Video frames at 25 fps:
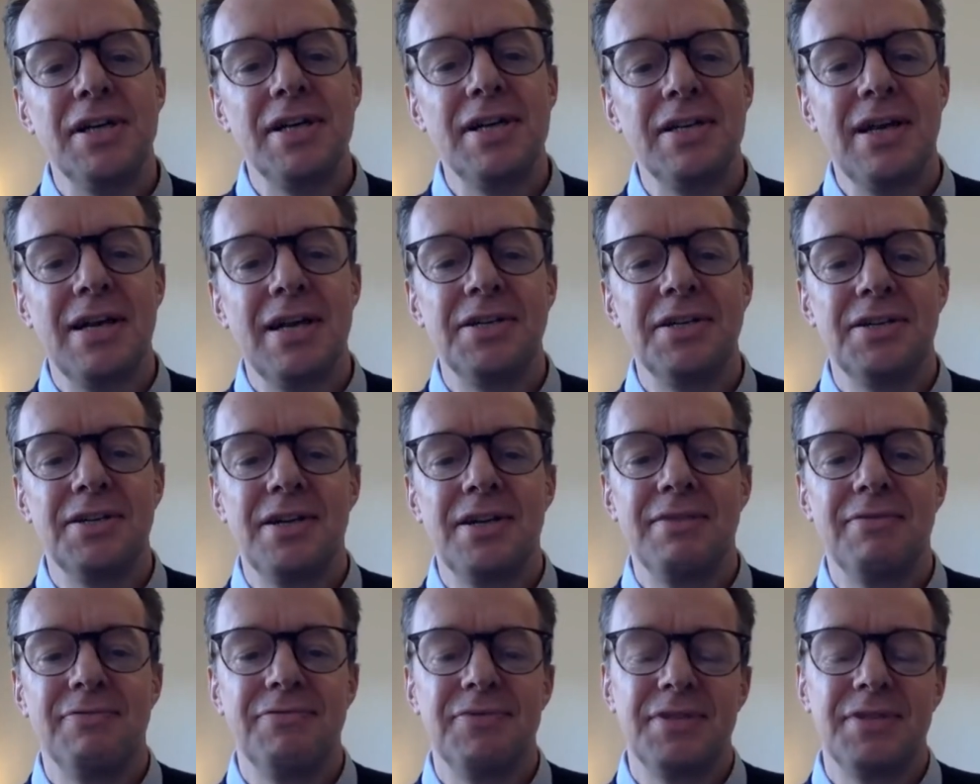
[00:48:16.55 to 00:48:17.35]
And, and
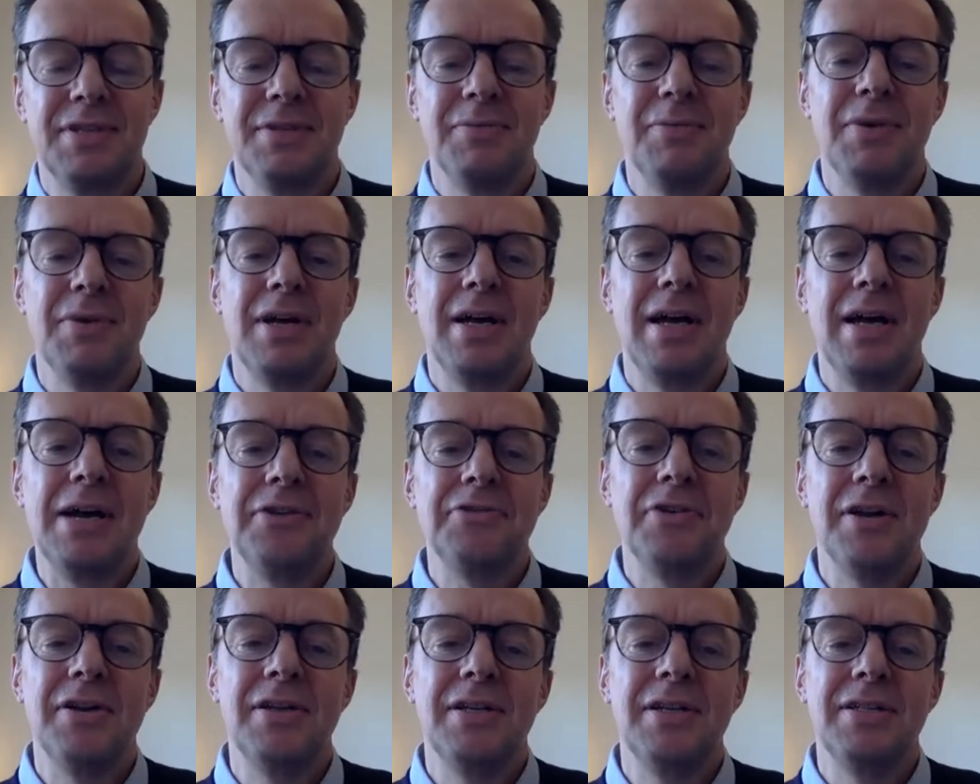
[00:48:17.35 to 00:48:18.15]
someone,
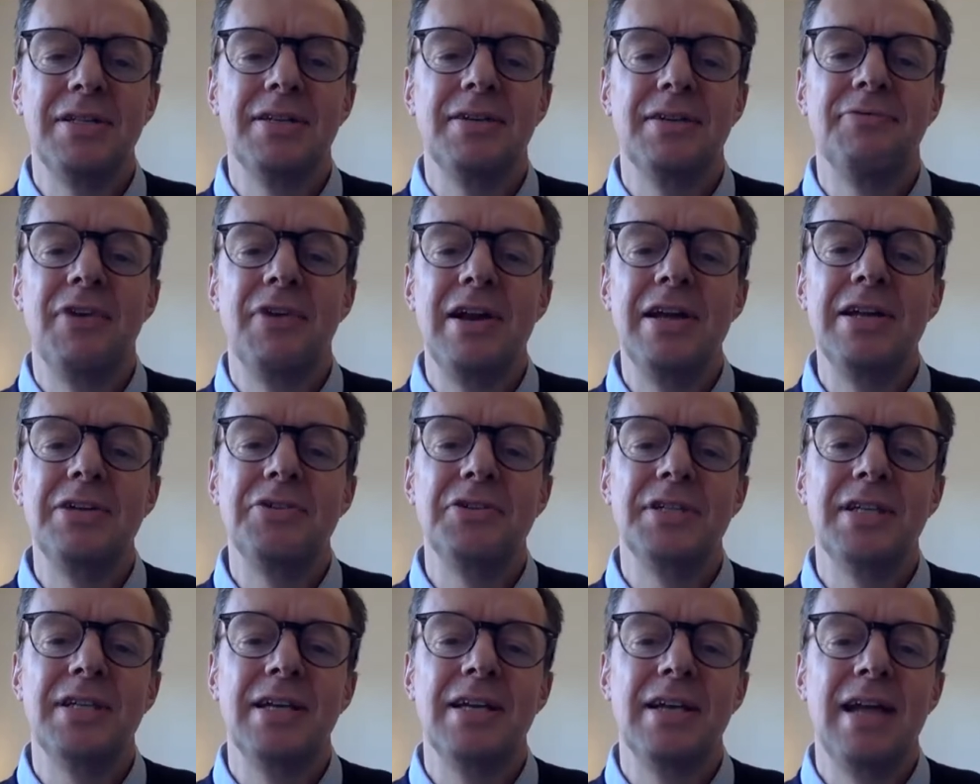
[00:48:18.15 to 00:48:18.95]
very
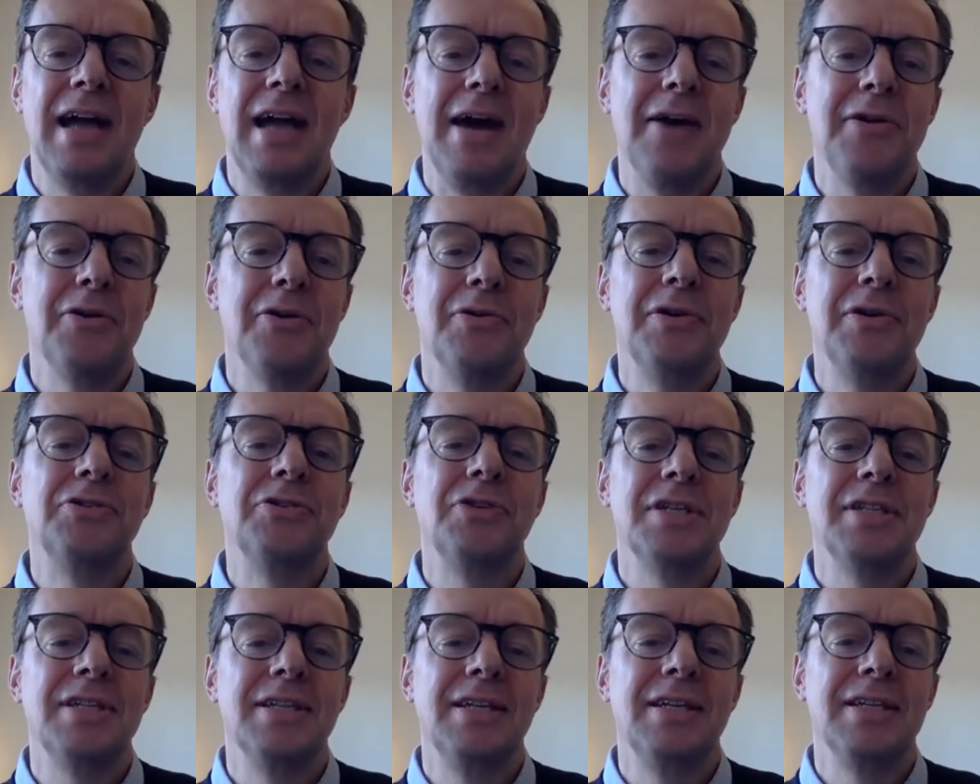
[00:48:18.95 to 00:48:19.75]
interested in how your
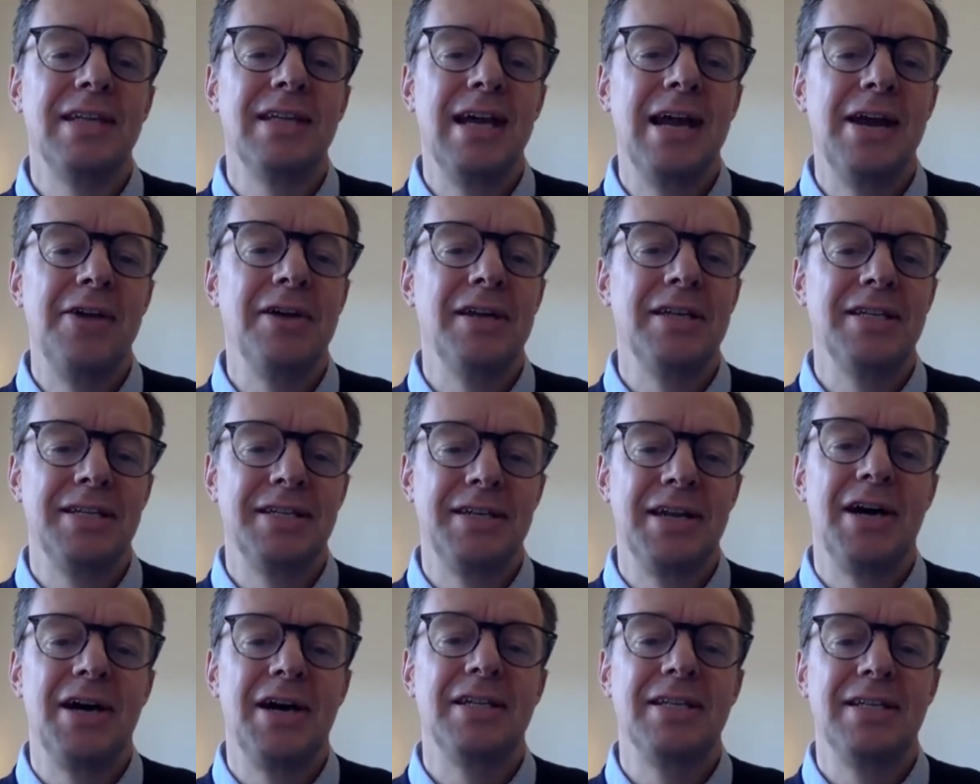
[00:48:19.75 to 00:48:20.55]
interest in this area
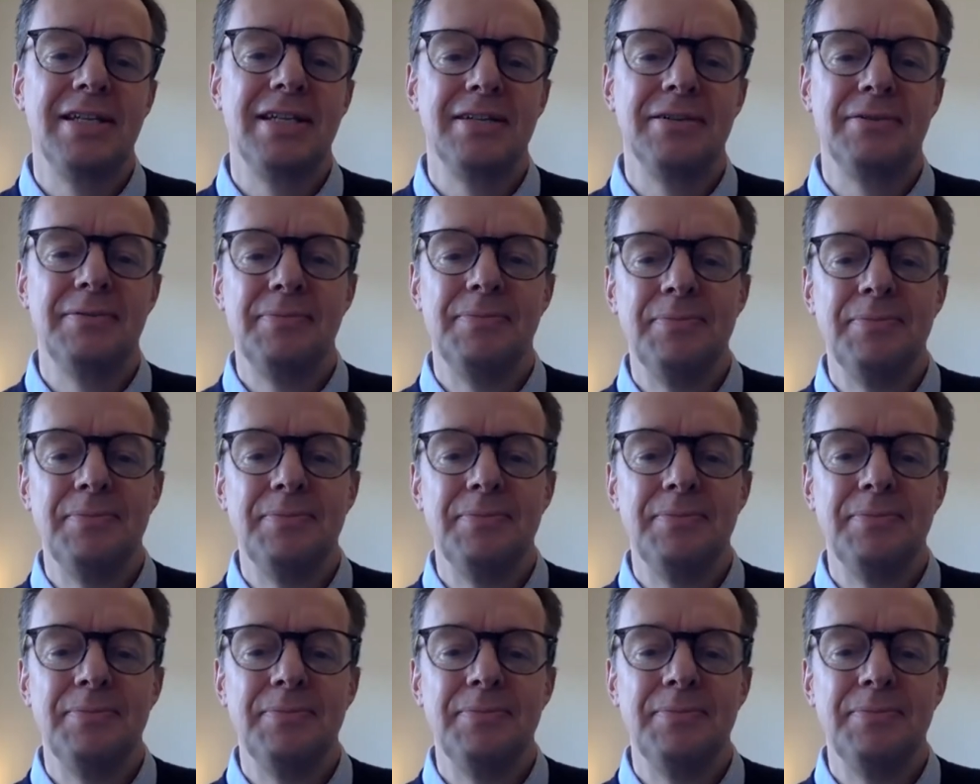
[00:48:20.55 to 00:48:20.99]
started.